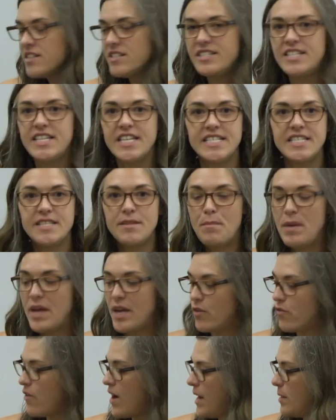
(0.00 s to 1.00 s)
says the
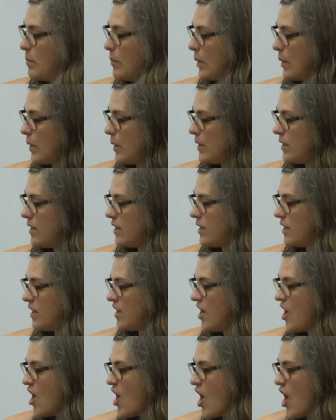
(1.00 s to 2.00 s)
big red bird.
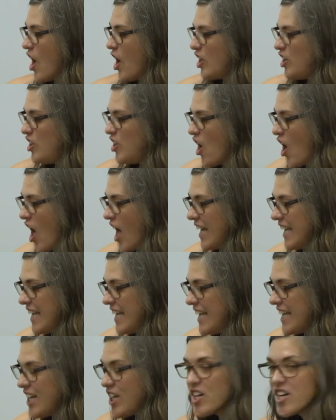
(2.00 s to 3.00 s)
Not
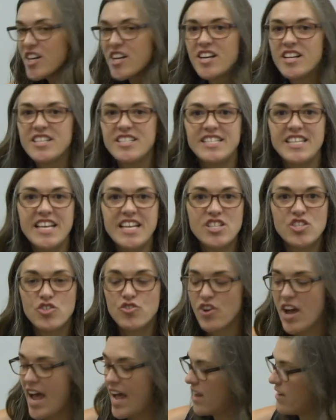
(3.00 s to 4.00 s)
here, says
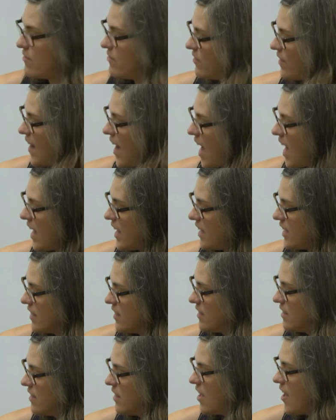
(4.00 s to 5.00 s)
dragonfly.
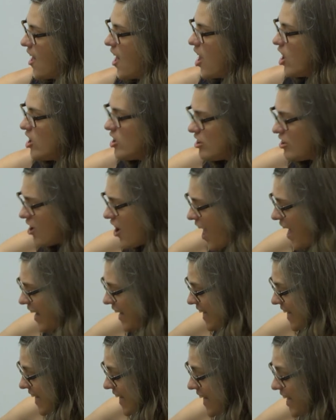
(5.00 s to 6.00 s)
Not
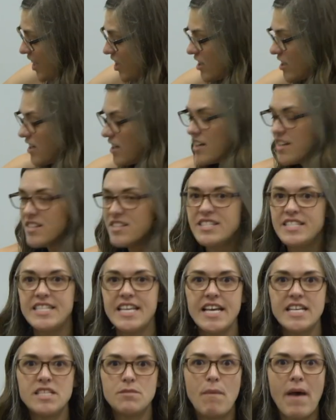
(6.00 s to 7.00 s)
here,
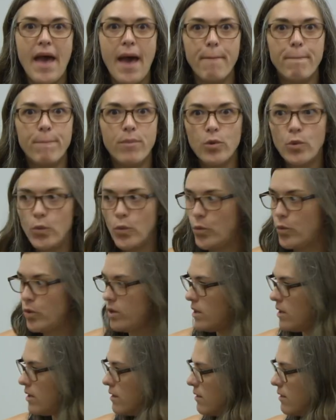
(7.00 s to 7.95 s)
says baboon.